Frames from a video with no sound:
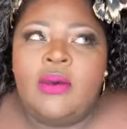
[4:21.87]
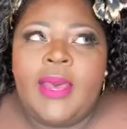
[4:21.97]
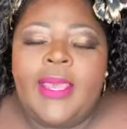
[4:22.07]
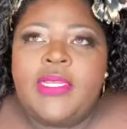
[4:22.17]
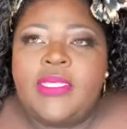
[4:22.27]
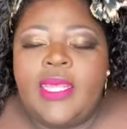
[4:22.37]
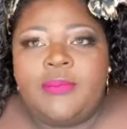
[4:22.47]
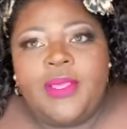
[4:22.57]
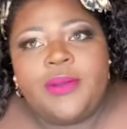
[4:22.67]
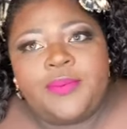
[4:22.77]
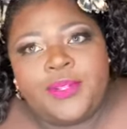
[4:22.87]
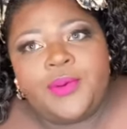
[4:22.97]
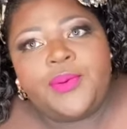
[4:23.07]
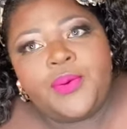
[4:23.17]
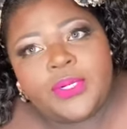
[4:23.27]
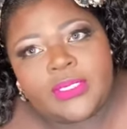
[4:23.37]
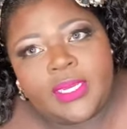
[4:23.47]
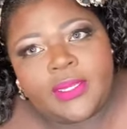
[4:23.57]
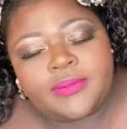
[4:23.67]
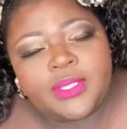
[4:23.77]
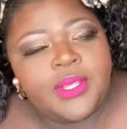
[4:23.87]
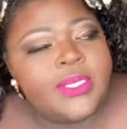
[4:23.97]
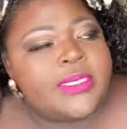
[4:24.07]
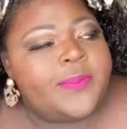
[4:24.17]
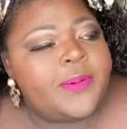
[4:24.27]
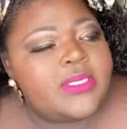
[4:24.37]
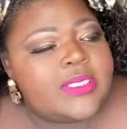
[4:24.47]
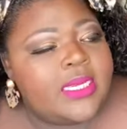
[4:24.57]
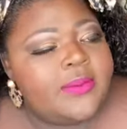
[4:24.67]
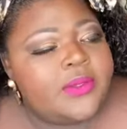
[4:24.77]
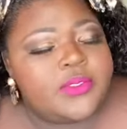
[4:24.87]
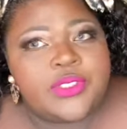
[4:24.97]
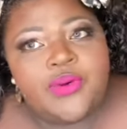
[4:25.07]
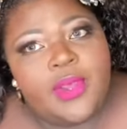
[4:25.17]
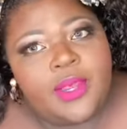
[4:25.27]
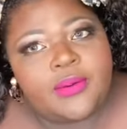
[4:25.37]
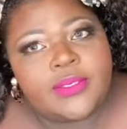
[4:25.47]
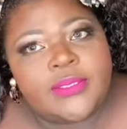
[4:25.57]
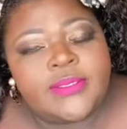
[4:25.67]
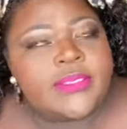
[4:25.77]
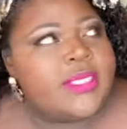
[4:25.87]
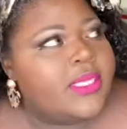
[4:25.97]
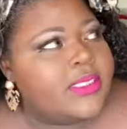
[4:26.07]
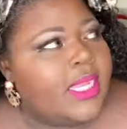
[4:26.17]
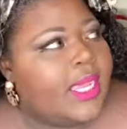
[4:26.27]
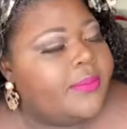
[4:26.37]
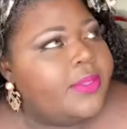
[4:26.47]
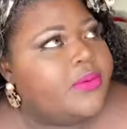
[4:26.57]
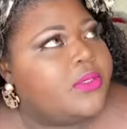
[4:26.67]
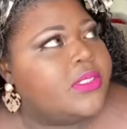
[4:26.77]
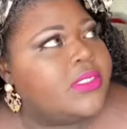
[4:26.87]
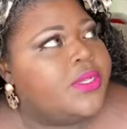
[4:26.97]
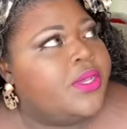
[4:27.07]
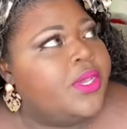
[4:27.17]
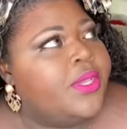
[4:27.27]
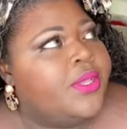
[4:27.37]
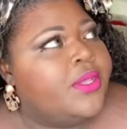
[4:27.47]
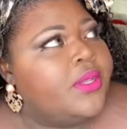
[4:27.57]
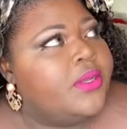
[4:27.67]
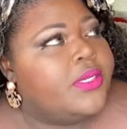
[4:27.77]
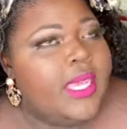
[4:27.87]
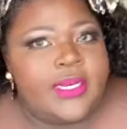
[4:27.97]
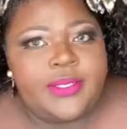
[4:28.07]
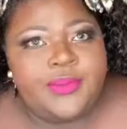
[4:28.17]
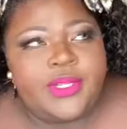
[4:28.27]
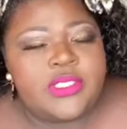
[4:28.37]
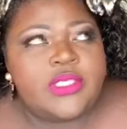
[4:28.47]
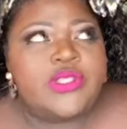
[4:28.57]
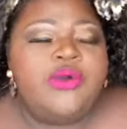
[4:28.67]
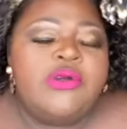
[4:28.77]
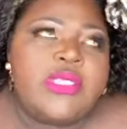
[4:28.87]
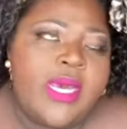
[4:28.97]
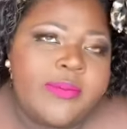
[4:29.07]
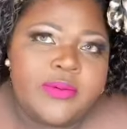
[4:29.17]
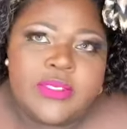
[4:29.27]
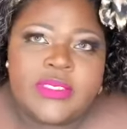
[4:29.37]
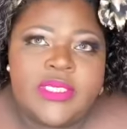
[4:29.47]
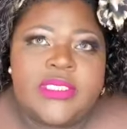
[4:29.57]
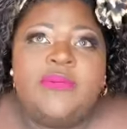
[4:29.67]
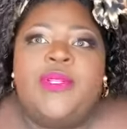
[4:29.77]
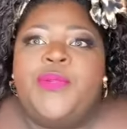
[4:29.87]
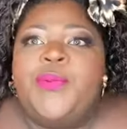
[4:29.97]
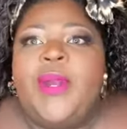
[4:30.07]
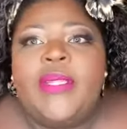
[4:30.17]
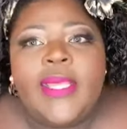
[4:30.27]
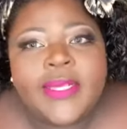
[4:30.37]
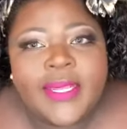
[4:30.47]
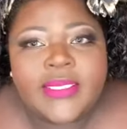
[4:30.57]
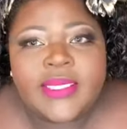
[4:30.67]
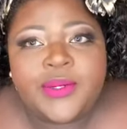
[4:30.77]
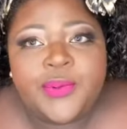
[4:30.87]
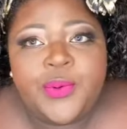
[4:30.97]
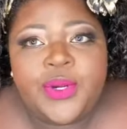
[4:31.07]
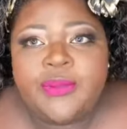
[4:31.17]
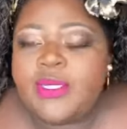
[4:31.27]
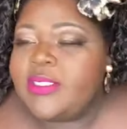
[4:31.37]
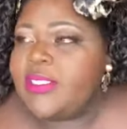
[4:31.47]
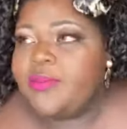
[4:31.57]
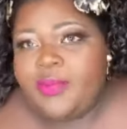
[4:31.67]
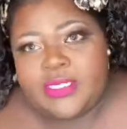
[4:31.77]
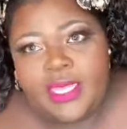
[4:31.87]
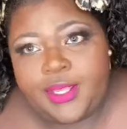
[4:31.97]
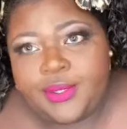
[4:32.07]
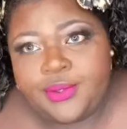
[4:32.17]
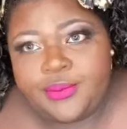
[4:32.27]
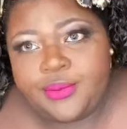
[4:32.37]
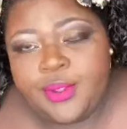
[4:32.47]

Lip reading: I did that makeup video 4 times. The first time it was 2 hours. The second time it was 90 minutes. The third time it was 60 minutes. Finally, I got it down to 40 minutes. That's the best I can do.